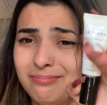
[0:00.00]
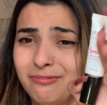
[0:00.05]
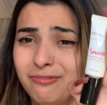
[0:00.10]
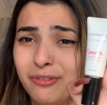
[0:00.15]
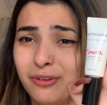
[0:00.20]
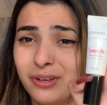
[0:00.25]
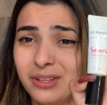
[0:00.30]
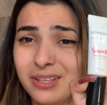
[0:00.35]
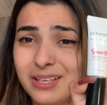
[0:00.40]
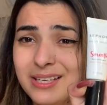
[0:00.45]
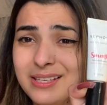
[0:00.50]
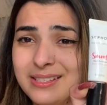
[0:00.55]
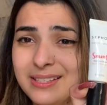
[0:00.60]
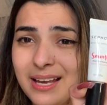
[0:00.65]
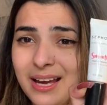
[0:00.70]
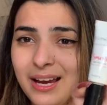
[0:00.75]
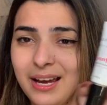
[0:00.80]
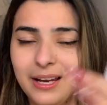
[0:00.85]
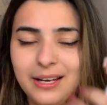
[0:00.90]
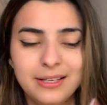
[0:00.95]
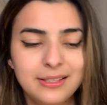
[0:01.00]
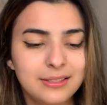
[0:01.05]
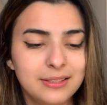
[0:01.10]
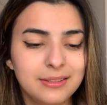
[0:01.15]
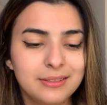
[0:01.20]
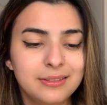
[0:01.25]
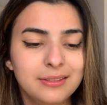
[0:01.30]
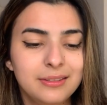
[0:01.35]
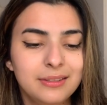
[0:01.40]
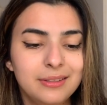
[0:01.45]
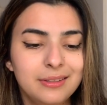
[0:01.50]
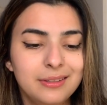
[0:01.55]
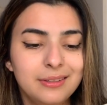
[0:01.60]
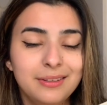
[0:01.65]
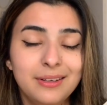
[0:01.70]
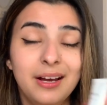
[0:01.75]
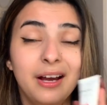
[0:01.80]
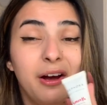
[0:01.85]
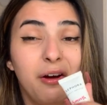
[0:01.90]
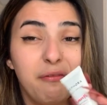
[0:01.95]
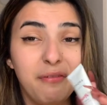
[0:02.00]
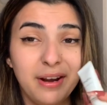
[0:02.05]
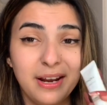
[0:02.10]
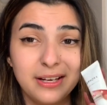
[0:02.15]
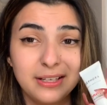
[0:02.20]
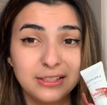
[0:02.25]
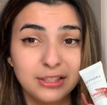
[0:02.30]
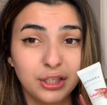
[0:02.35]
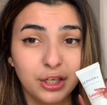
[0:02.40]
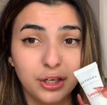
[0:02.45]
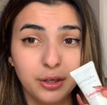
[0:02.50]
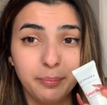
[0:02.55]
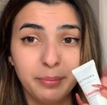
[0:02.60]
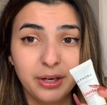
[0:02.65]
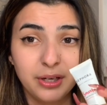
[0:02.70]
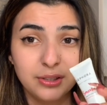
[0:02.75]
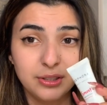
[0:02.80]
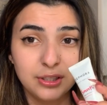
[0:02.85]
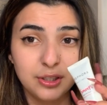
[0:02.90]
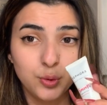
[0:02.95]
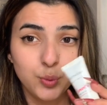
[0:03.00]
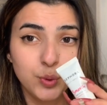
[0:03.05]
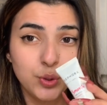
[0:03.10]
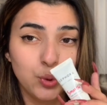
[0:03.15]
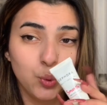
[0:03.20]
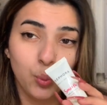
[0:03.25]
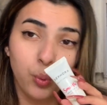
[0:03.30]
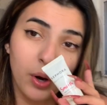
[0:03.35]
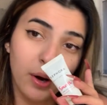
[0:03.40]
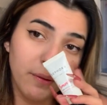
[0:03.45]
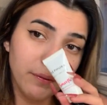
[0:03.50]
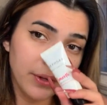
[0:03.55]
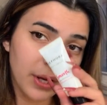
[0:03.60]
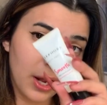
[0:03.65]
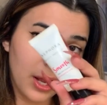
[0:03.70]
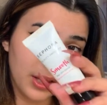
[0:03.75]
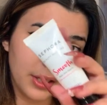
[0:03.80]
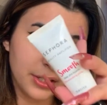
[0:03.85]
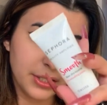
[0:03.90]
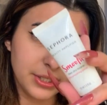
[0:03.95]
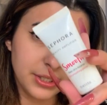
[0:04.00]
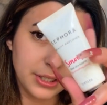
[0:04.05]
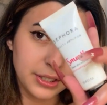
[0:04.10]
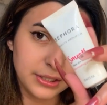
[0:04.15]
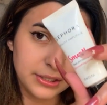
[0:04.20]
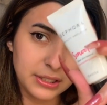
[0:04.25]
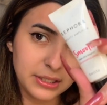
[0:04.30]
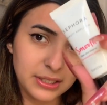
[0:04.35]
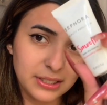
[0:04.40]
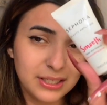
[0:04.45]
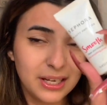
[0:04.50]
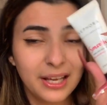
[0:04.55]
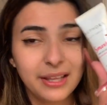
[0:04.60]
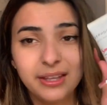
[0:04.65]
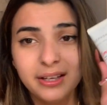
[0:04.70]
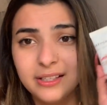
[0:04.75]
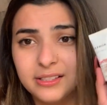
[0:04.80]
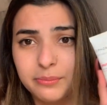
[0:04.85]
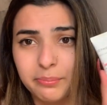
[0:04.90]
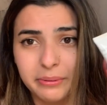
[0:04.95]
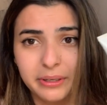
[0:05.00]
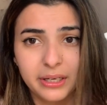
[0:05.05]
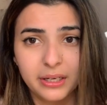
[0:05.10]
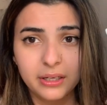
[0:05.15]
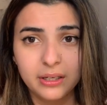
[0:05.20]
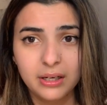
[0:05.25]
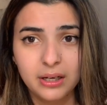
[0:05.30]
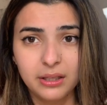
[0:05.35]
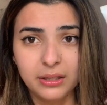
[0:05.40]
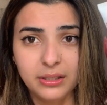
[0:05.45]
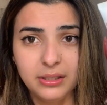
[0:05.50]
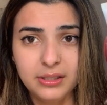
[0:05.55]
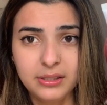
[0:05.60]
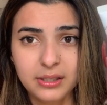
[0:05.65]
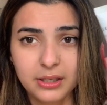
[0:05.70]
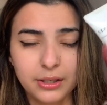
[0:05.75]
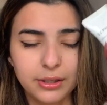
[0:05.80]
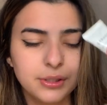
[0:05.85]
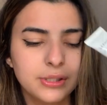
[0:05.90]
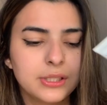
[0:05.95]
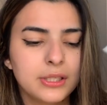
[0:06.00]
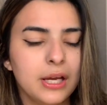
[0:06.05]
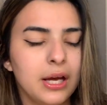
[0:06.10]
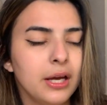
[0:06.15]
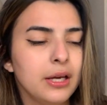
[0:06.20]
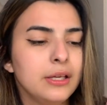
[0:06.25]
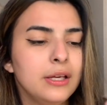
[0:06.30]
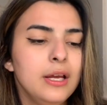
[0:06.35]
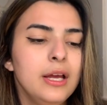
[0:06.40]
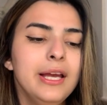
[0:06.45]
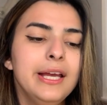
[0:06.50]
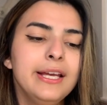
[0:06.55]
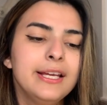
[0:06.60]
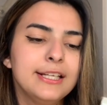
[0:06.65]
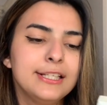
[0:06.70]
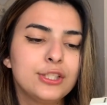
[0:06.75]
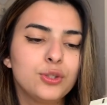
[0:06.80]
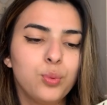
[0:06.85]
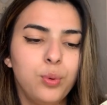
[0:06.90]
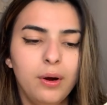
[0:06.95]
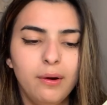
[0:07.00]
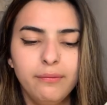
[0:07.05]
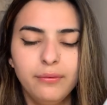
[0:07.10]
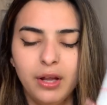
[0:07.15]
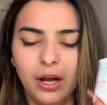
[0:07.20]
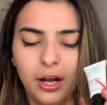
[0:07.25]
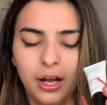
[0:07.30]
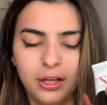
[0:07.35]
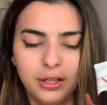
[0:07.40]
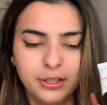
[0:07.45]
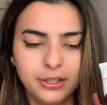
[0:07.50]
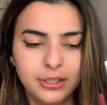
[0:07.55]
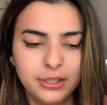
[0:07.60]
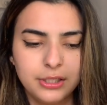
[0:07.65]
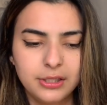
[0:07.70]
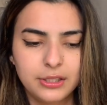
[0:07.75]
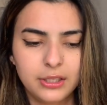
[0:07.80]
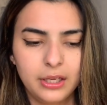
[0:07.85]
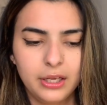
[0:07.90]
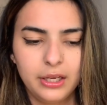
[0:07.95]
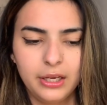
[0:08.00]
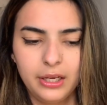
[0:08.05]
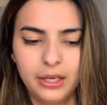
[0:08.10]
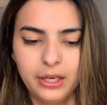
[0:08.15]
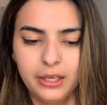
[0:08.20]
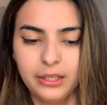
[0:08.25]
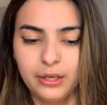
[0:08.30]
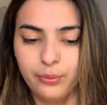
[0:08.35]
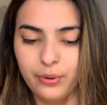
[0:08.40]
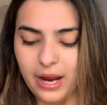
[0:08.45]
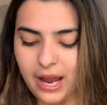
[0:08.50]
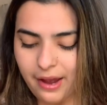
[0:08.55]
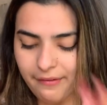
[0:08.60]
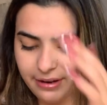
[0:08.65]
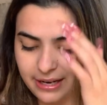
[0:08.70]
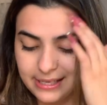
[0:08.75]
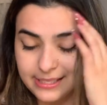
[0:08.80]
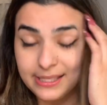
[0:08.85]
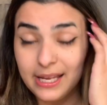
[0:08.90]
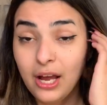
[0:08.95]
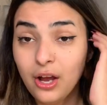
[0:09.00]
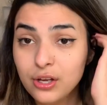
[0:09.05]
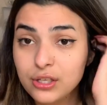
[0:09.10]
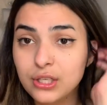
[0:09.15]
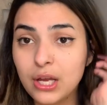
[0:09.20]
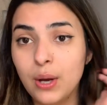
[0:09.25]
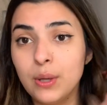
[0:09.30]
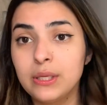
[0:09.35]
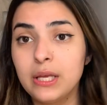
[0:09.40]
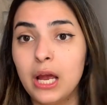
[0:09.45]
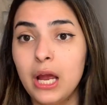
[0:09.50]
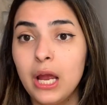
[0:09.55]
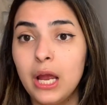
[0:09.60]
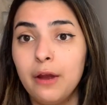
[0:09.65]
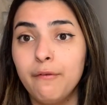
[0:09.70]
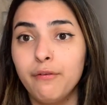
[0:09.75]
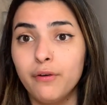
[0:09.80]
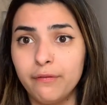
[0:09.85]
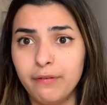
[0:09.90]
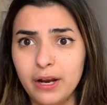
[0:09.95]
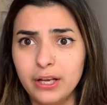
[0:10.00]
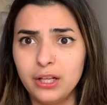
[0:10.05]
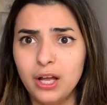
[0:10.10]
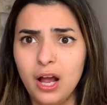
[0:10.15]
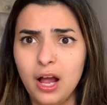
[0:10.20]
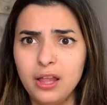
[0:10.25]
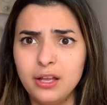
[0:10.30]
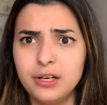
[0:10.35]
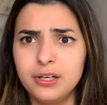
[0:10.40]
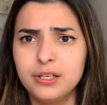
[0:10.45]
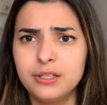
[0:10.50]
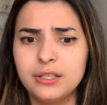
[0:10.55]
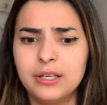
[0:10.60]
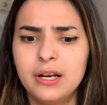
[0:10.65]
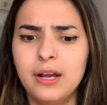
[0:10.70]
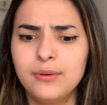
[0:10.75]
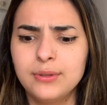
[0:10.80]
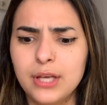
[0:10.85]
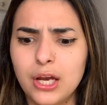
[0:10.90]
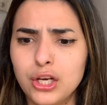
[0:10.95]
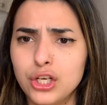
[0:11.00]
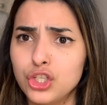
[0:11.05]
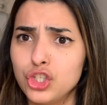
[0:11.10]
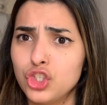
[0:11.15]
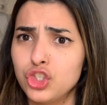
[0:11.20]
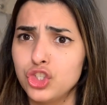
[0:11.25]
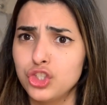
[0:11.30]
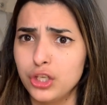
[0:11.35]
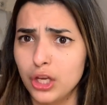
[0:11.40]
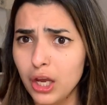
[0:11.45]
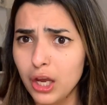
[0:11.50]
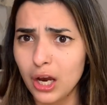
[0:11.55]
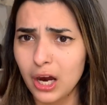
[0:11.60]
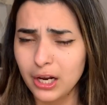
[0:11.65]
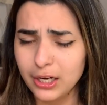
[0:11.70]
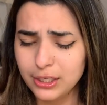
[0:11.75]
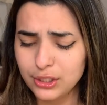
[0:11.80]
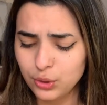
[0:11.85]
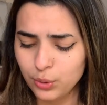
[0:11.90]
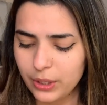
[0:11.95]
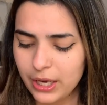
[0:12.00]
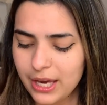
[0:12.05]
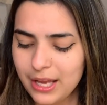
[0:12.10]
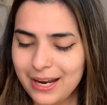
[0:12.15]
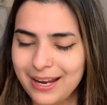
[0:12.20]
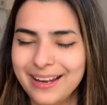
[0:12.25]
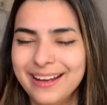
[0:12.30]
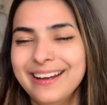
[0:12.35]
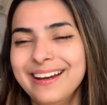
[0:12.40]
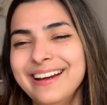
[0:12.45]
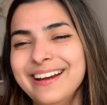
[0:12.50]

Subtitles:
for this size, I feel like it's good because this one's $12, and I think it's big. I think it's a good size. It's $12, and they were having a sale, so I was like, for $5, and I was like, shit, I need to get it.